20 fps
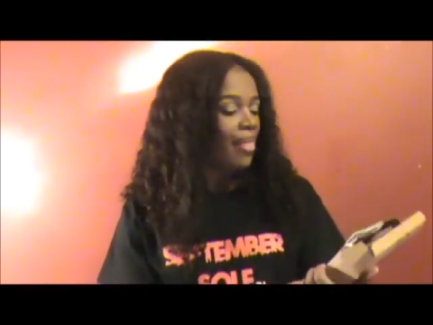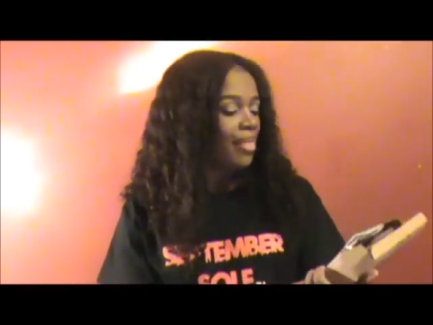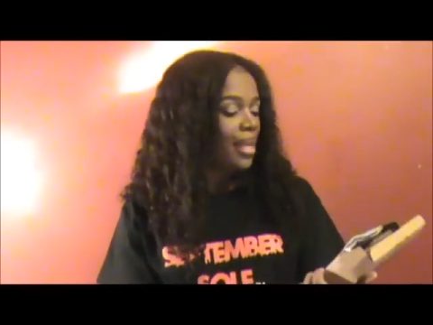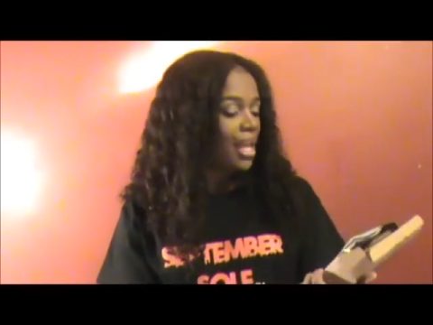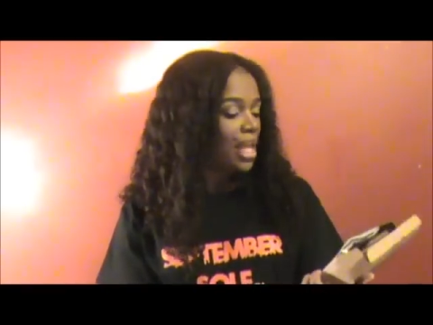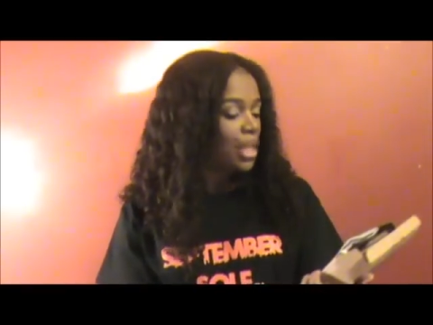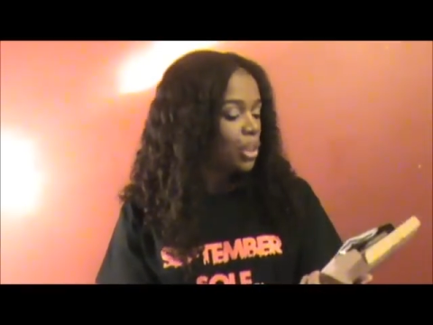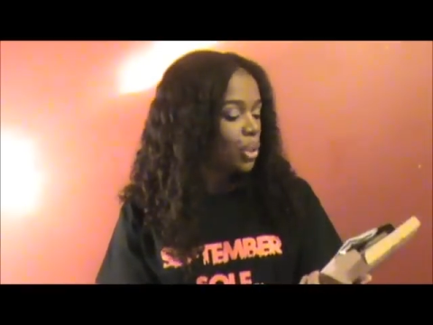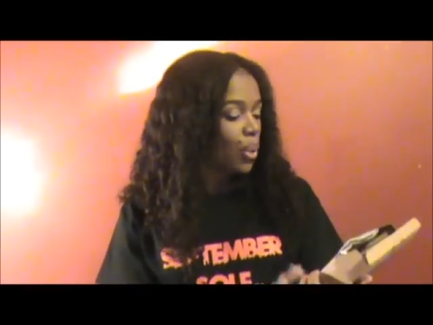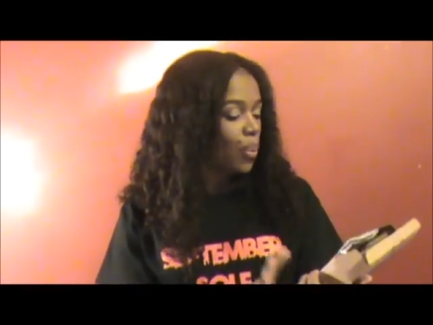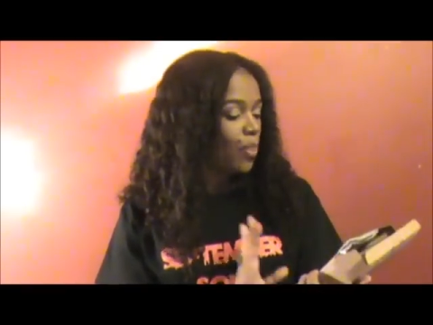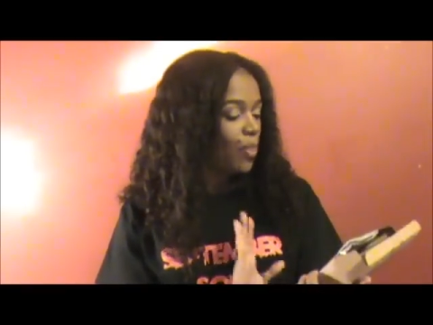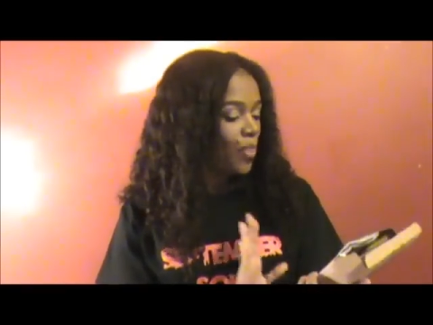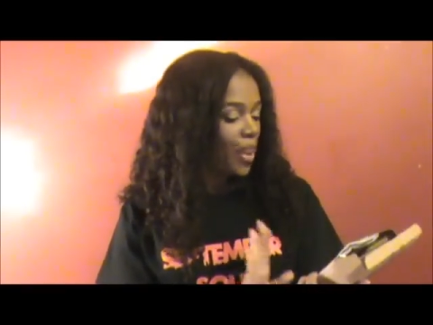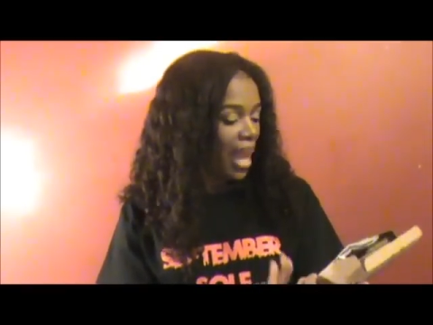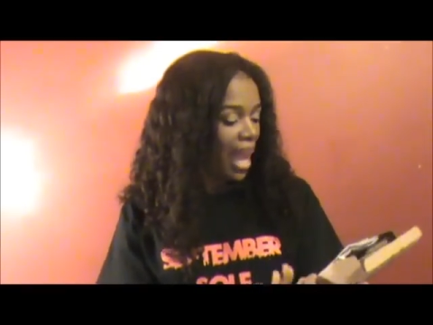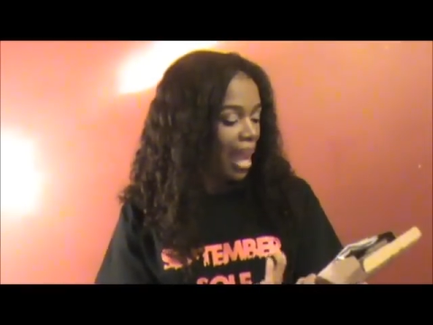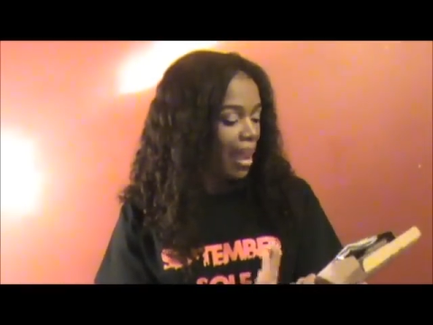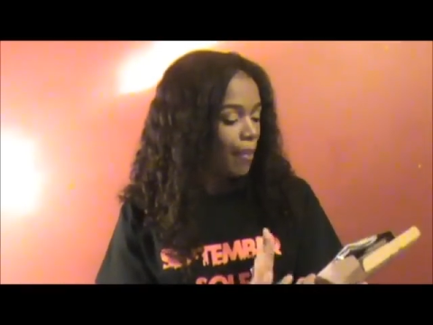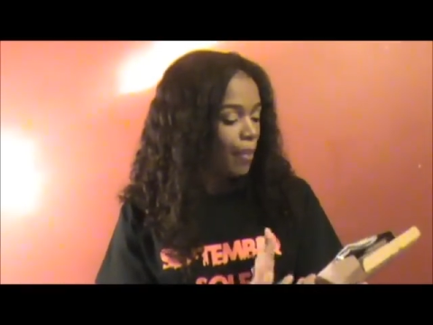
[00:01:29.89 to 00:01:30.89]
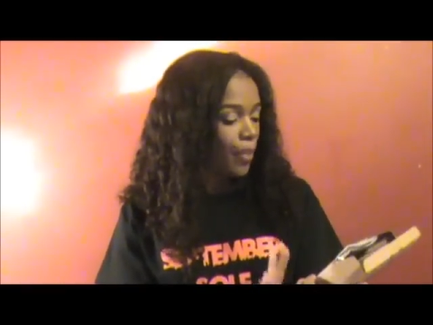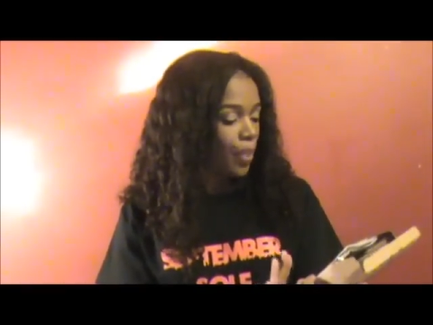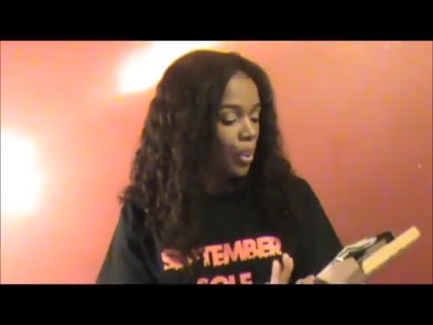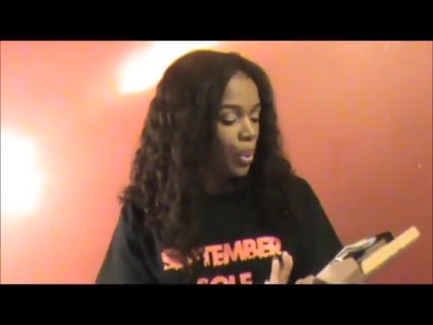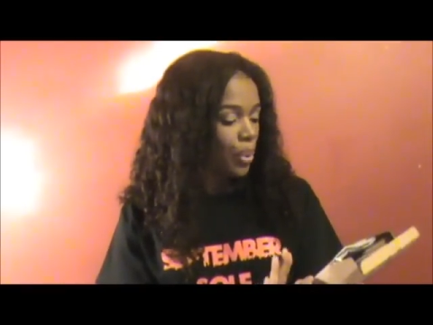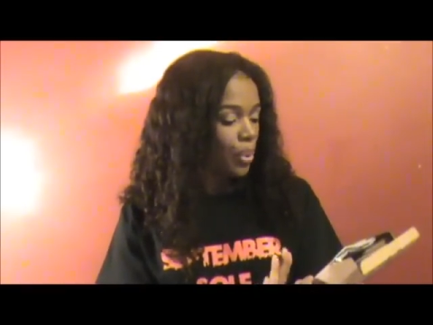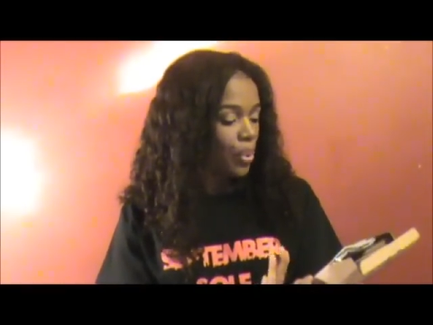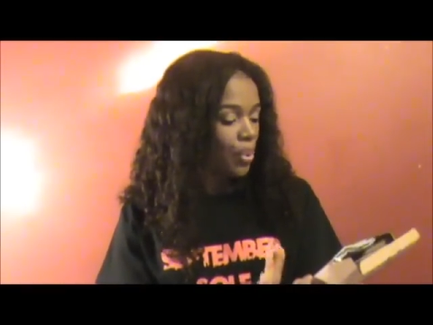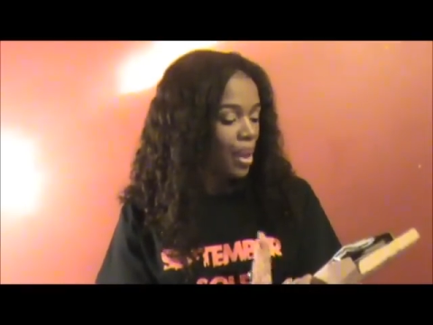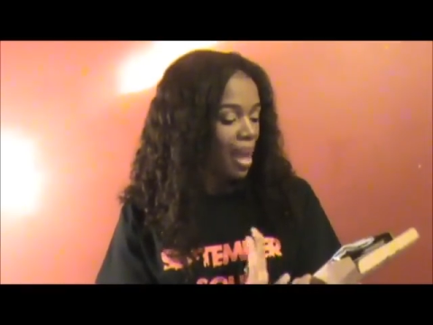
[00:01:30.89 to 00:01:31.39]
These are
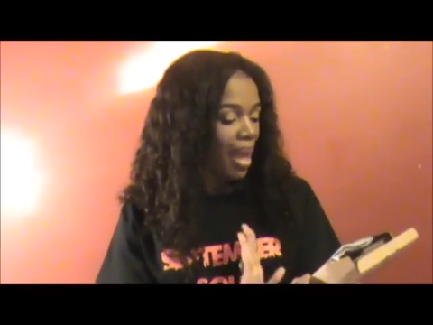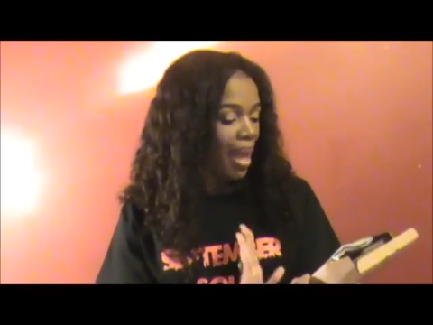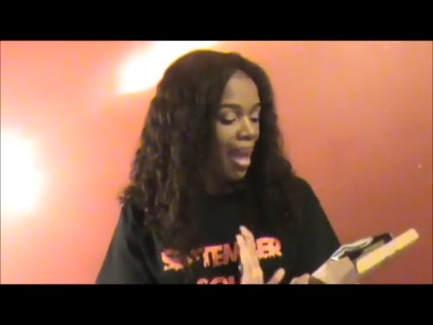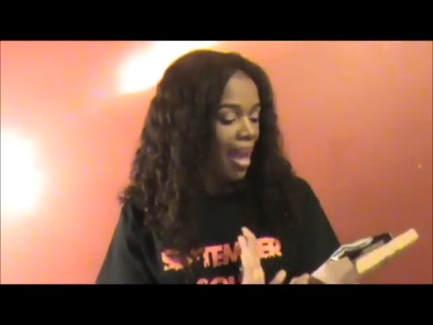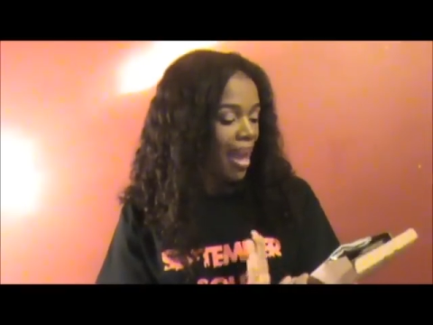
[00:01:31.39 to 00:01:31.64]
bamboo